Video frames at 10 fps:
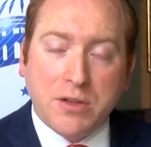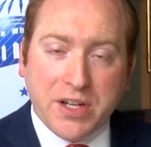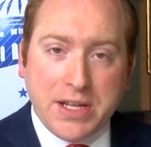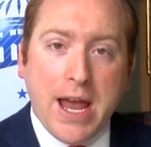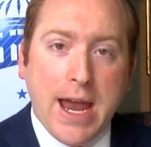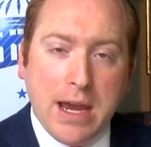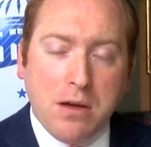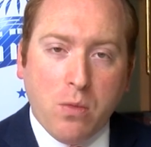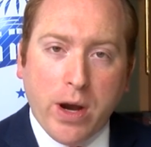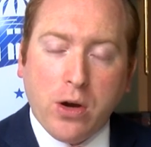
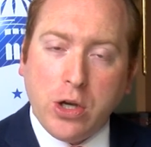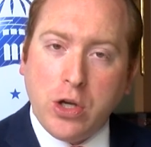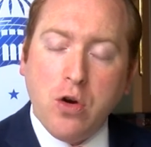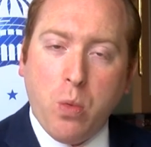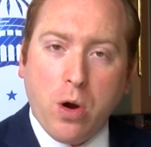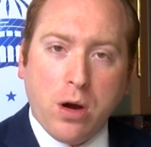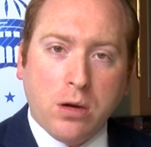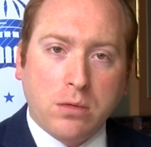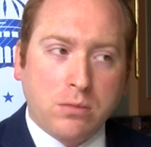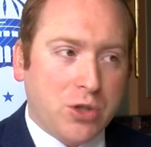today where you were